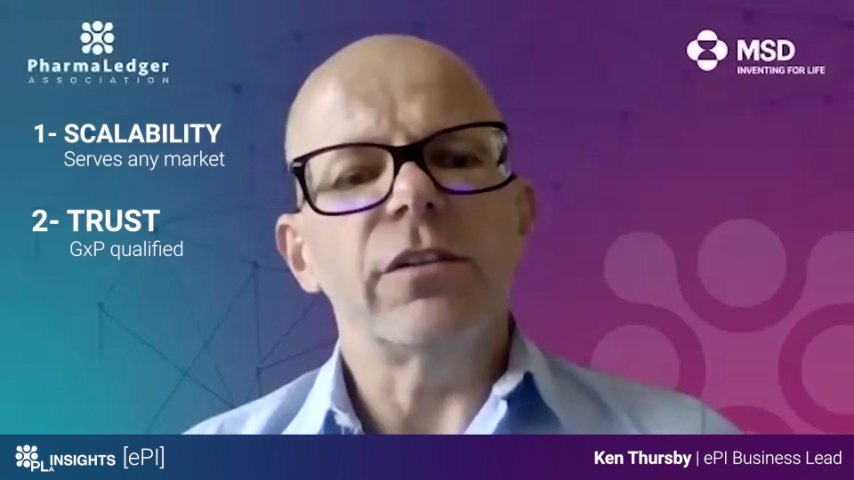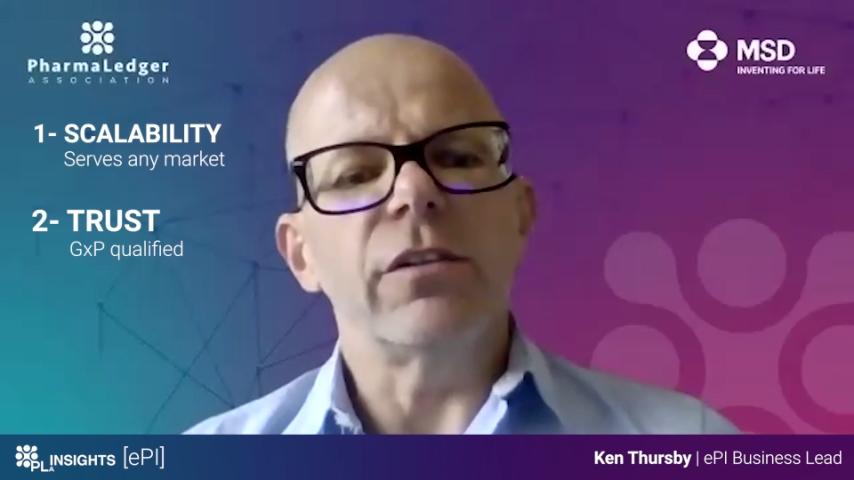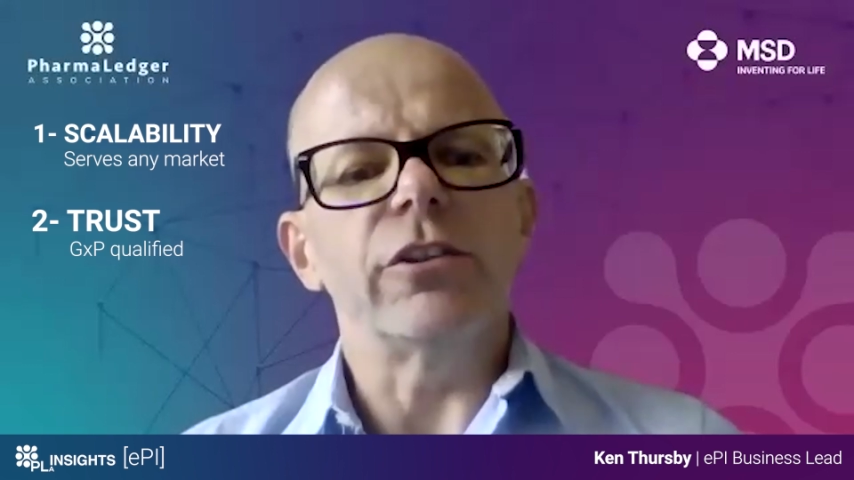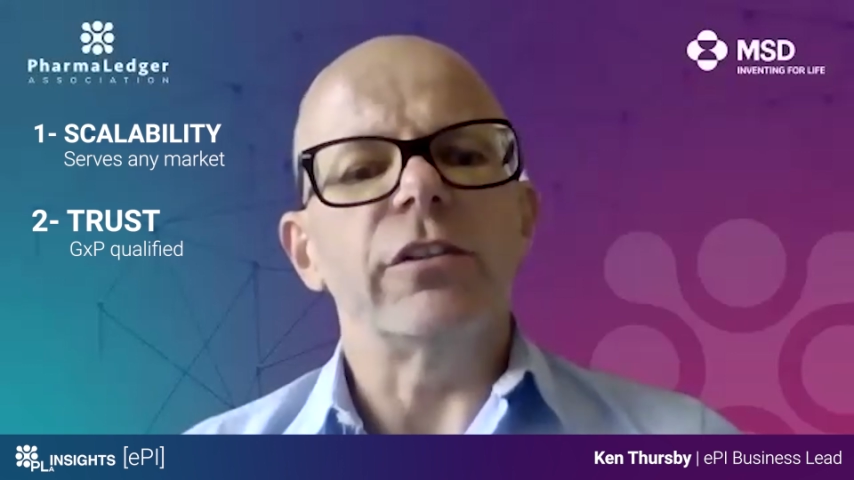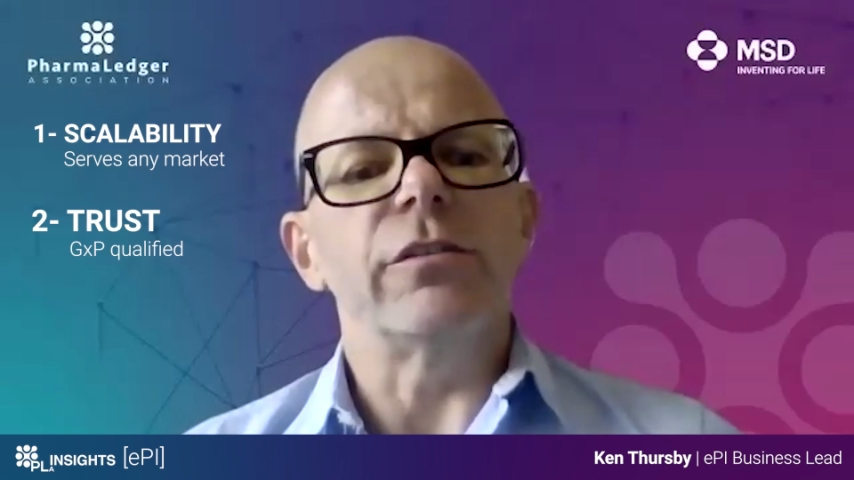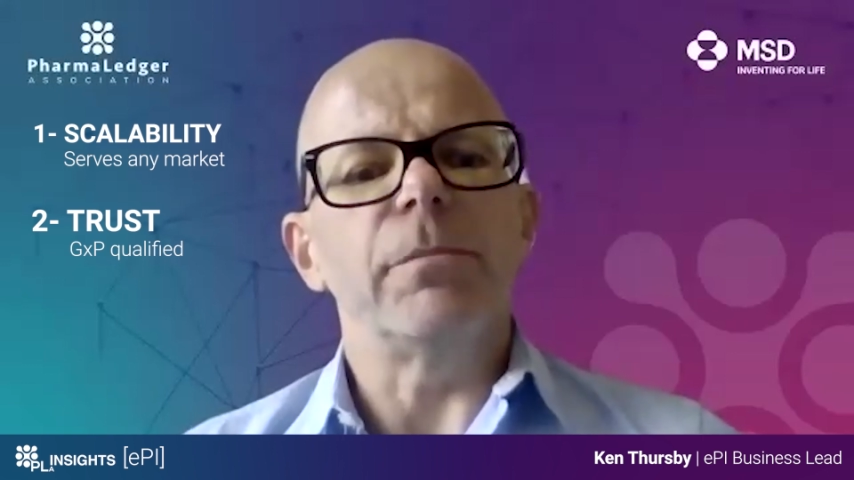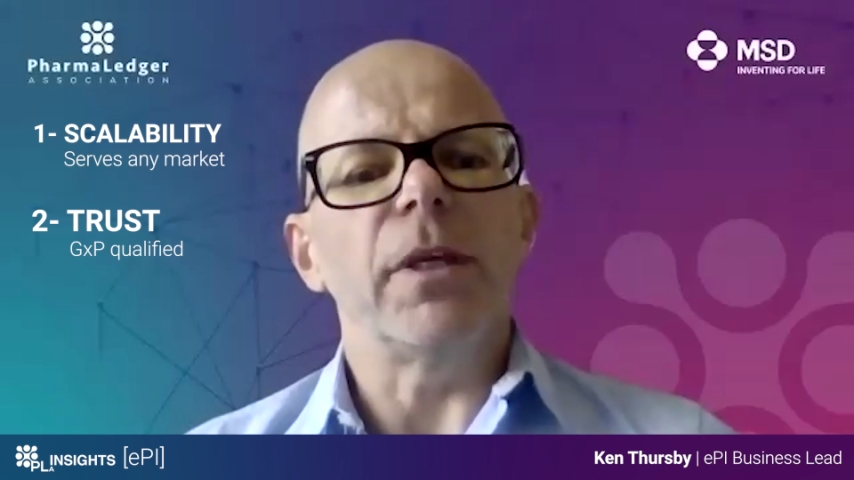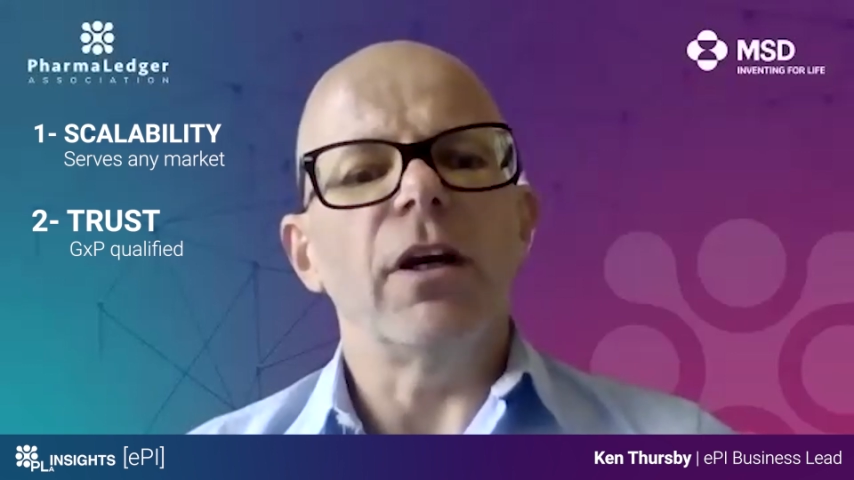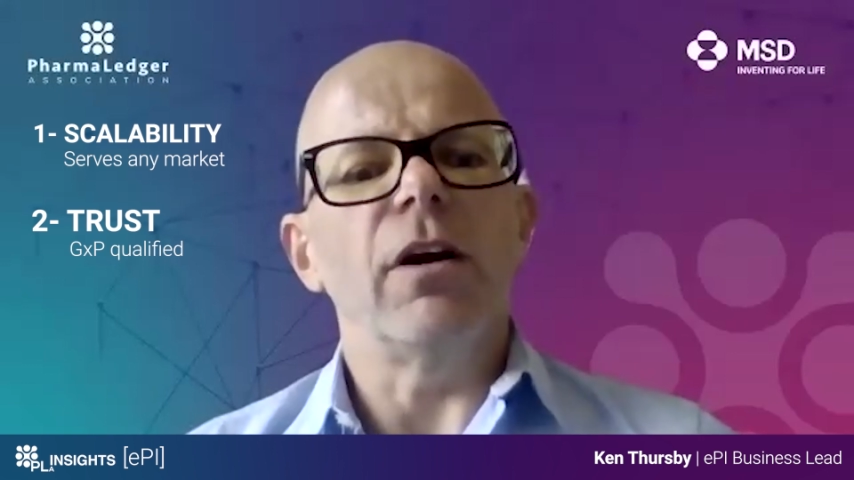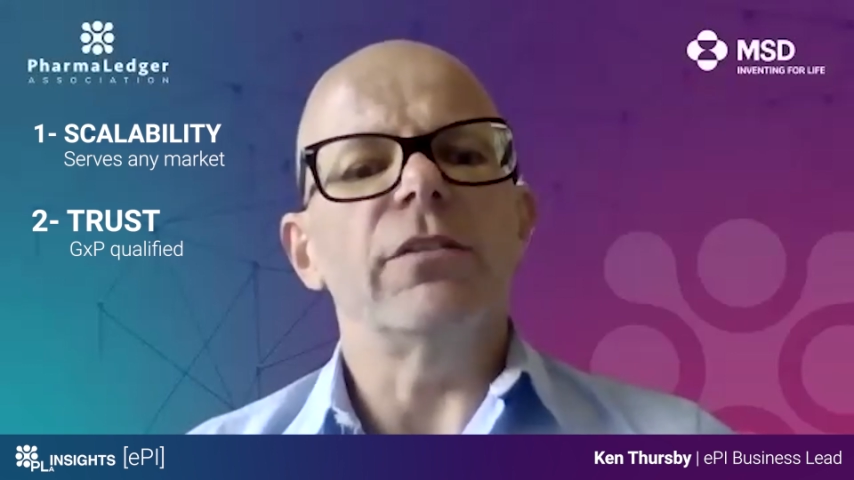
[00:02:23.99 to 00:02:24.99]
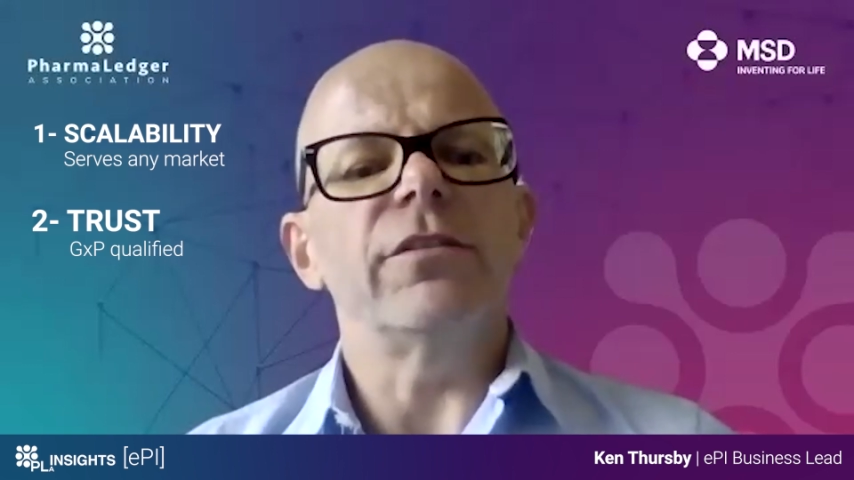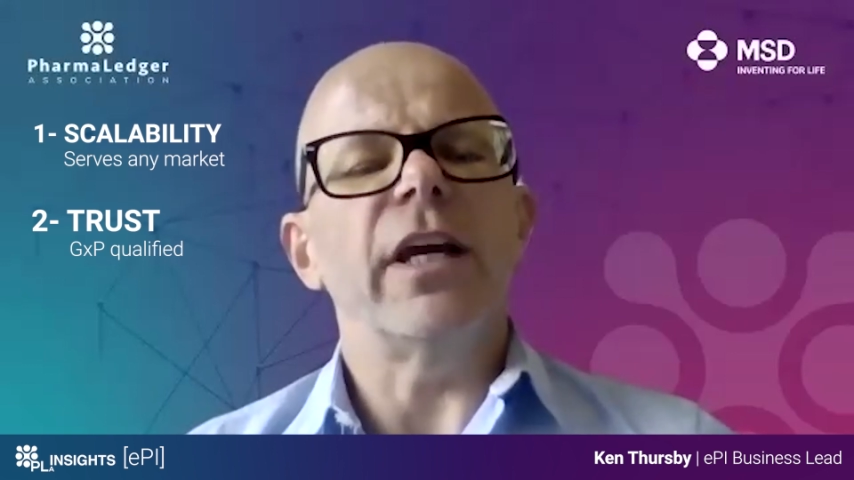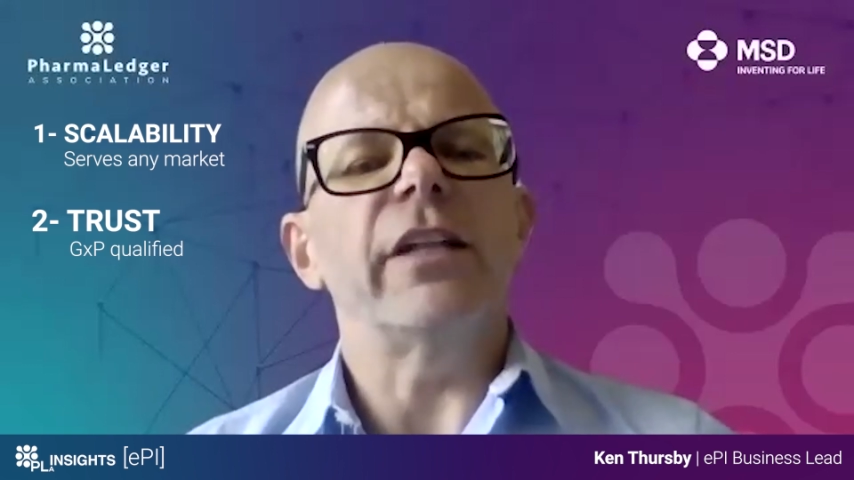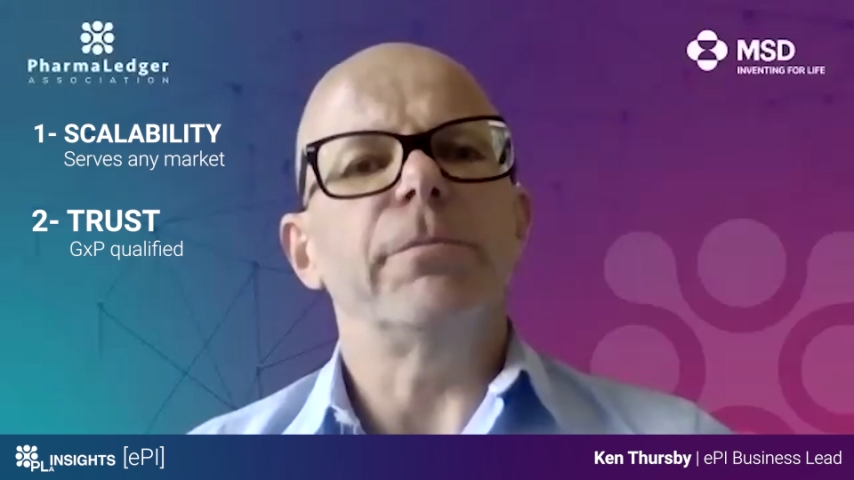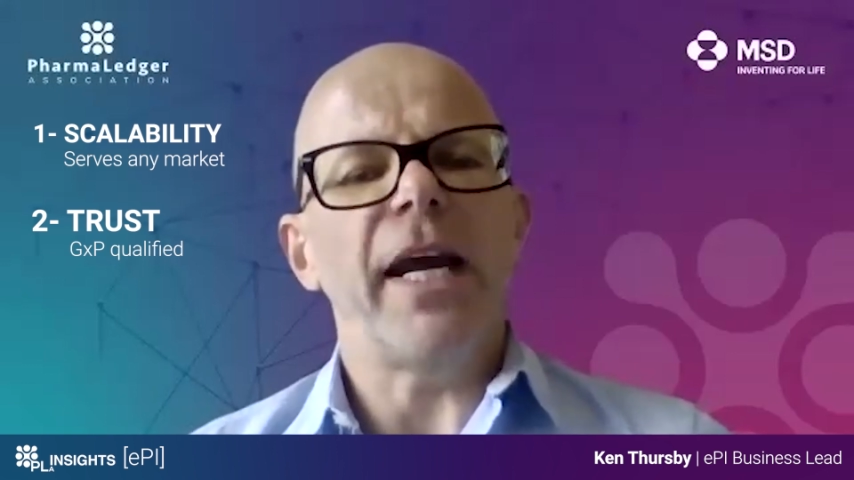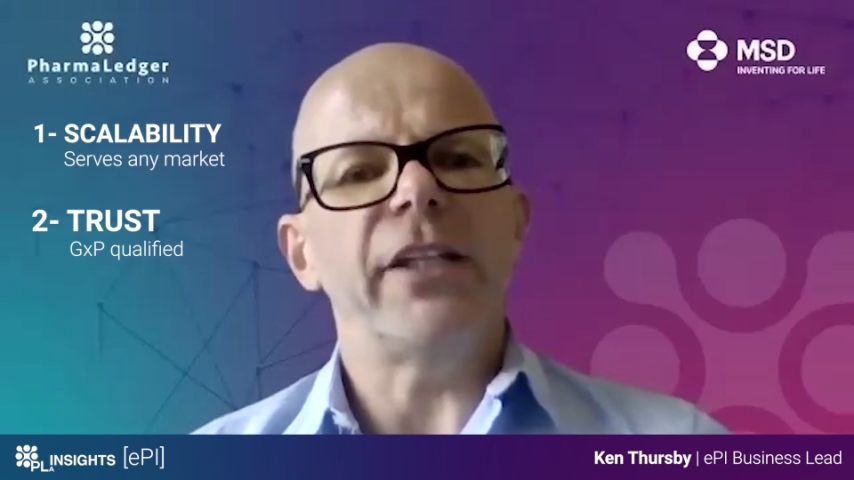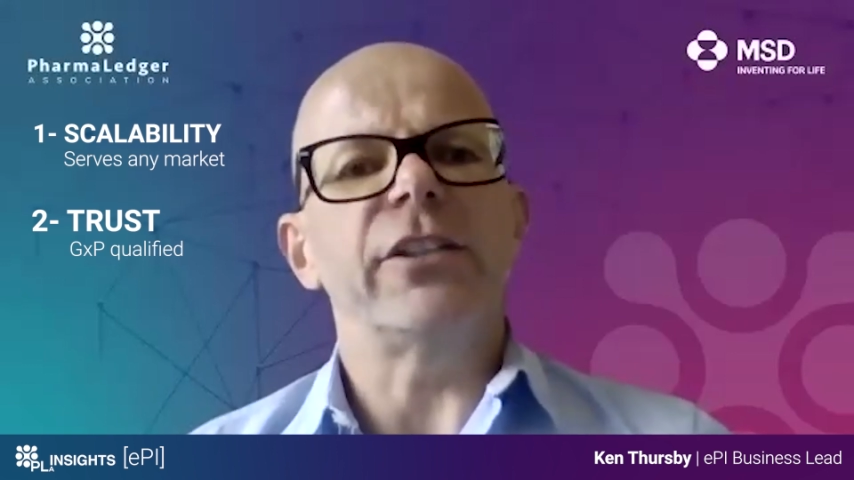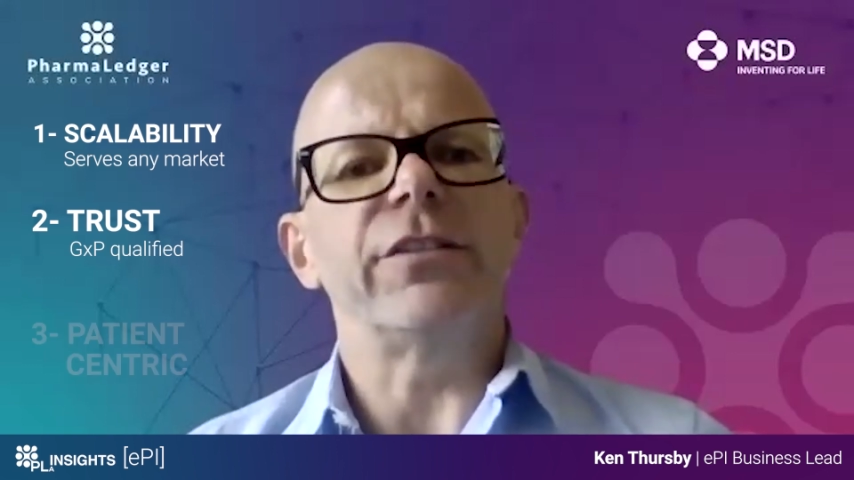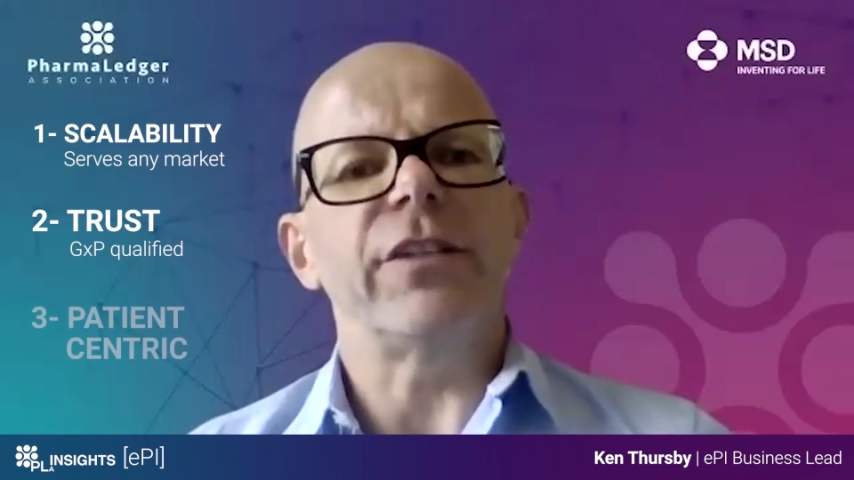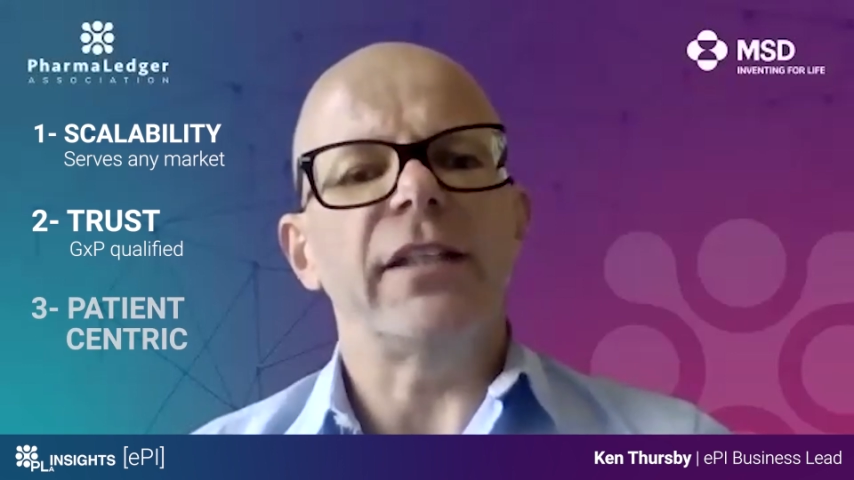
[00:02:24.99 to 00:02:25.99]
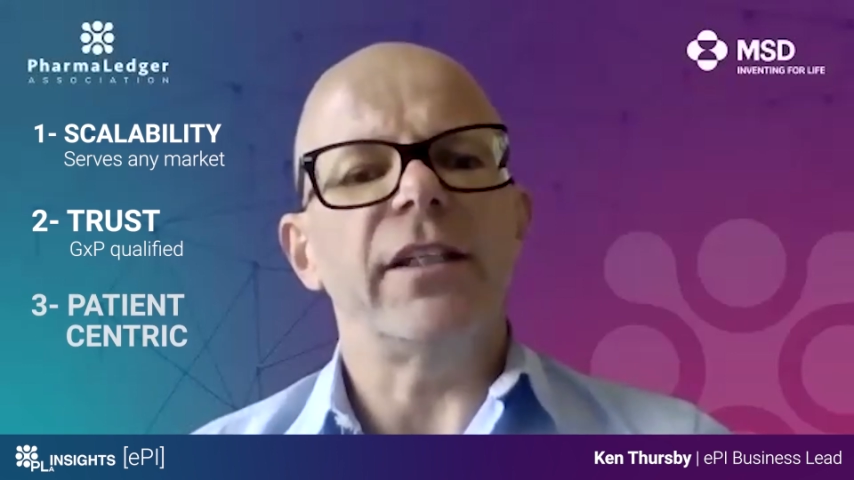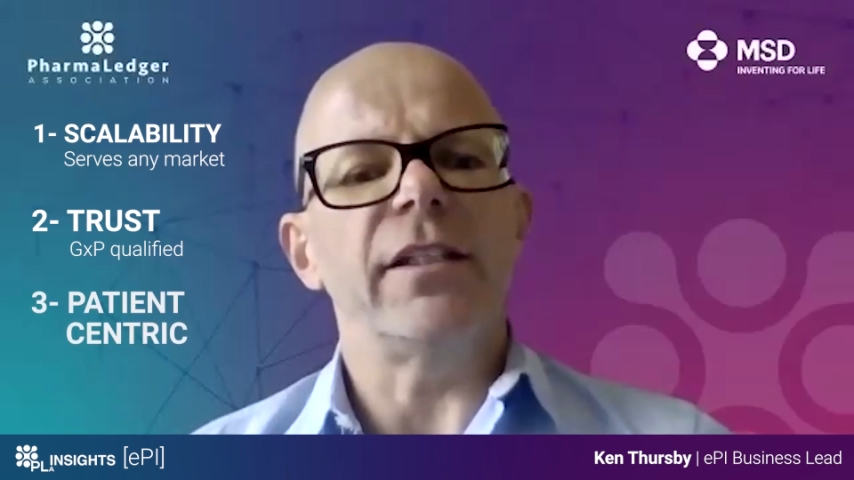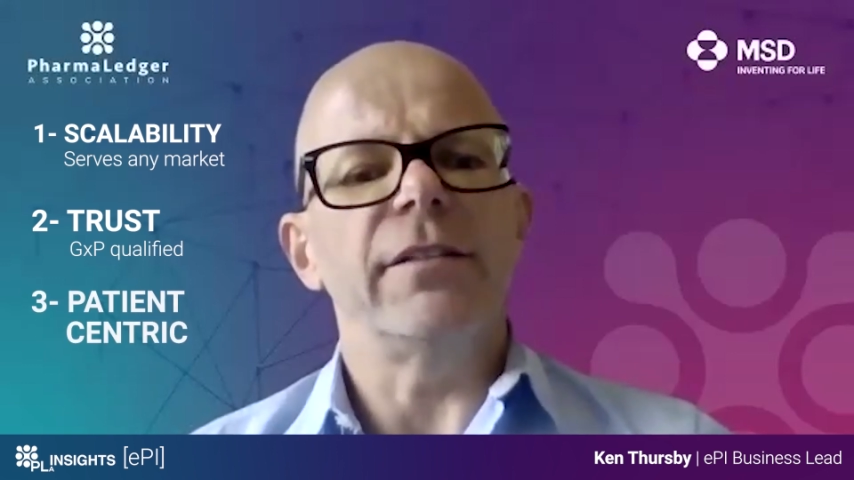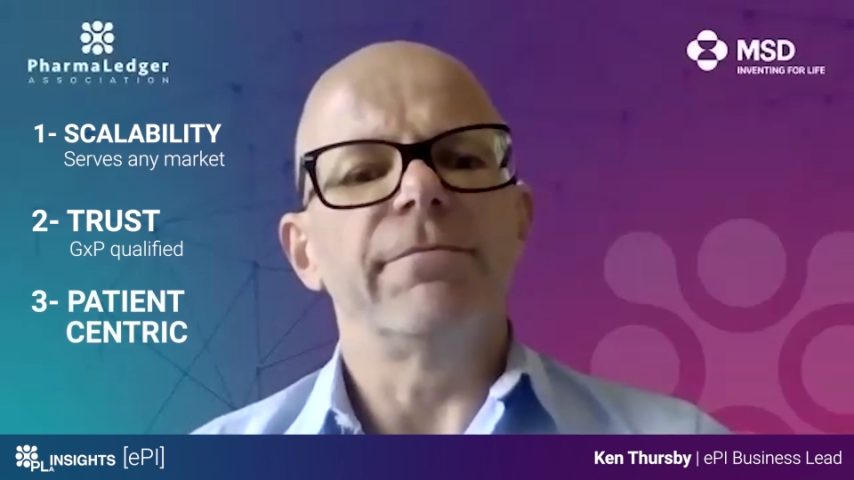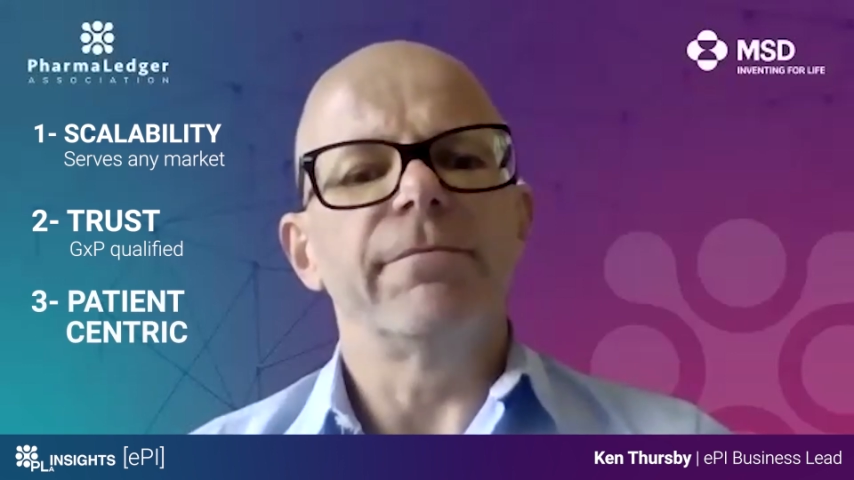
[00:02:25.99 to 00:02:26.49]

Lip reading: solutions because it's patient-centered.